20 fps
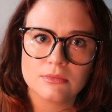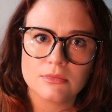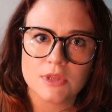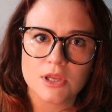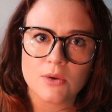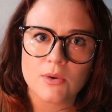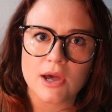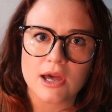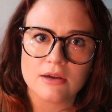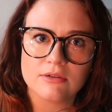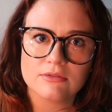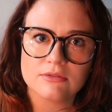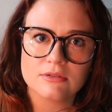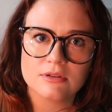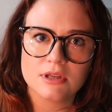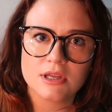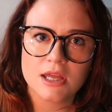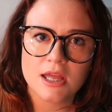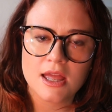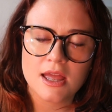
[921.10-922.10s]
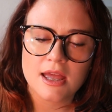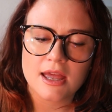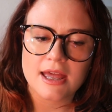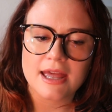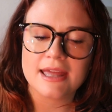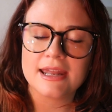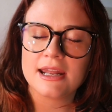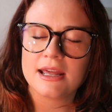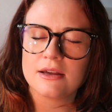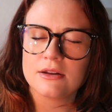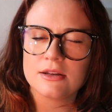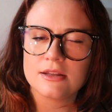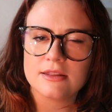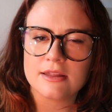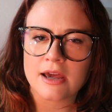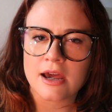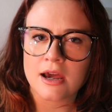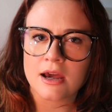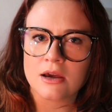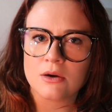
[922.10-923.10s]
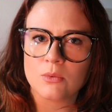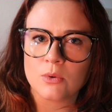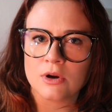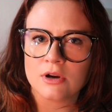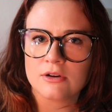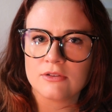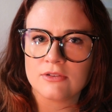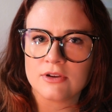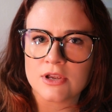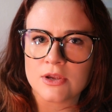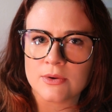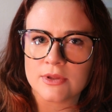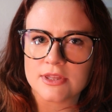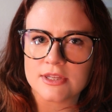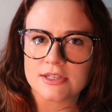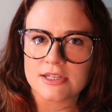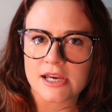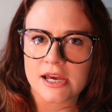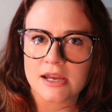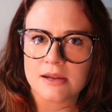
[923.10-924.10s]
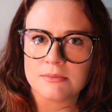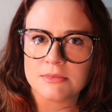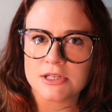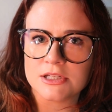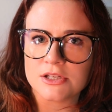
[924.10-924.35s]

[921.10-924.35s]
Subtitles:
You have? And how did that work for you at the time?